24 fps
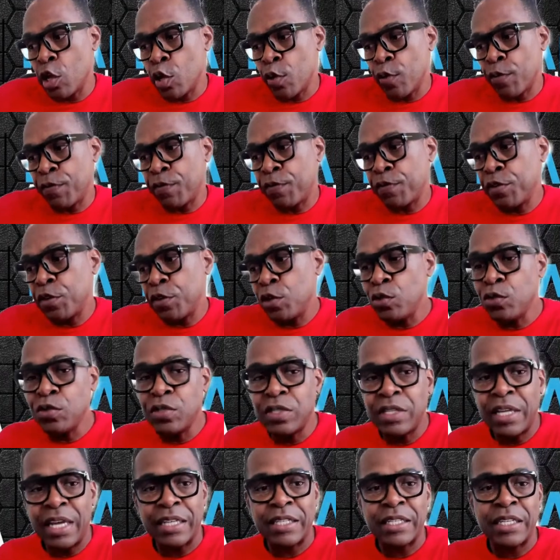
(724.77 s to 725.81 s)
fuse
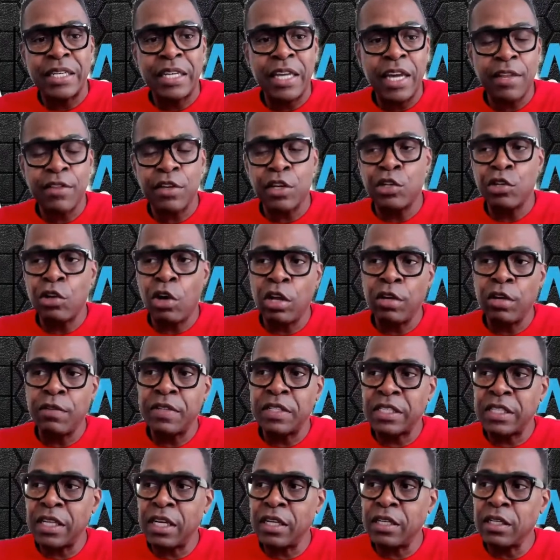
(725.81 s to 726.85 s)
that together, and all of a
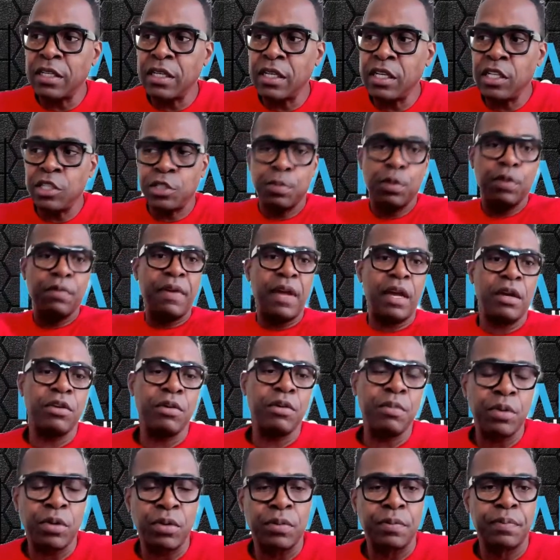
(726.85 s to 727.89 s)
sudden it's more
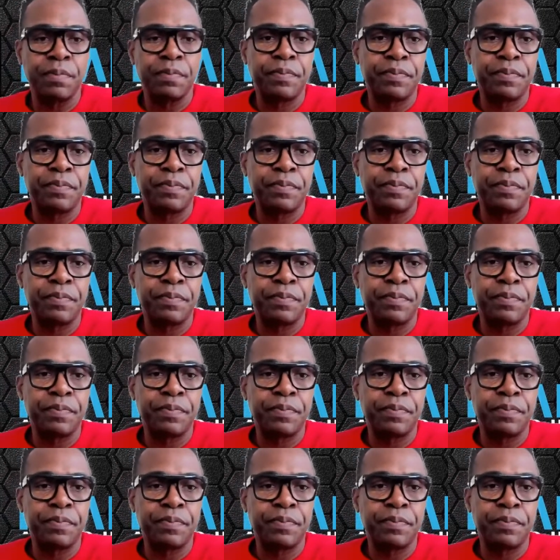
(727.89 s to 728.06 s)
valuable.